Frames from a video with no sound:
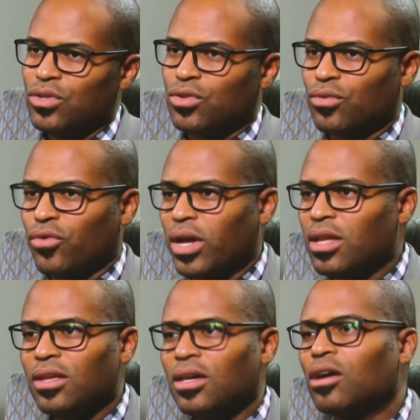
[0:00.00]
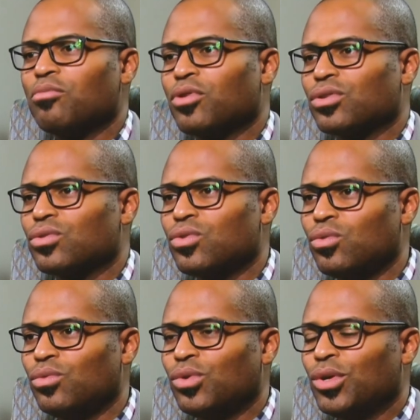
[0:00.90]
This is I Testify, and
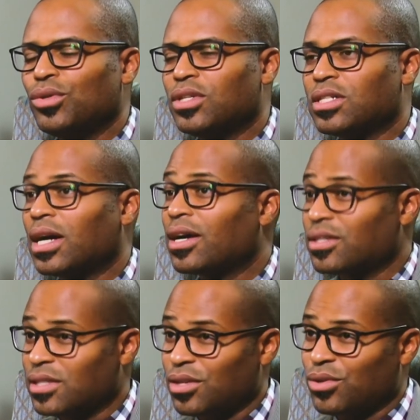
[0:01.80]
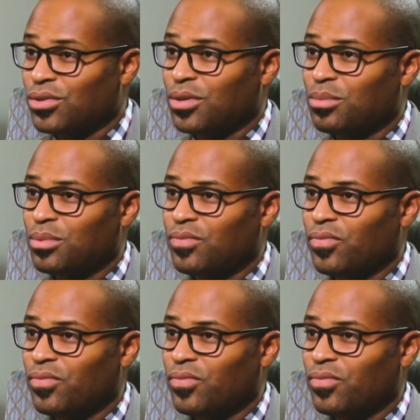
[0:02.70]
you're listening to the Conversation Station.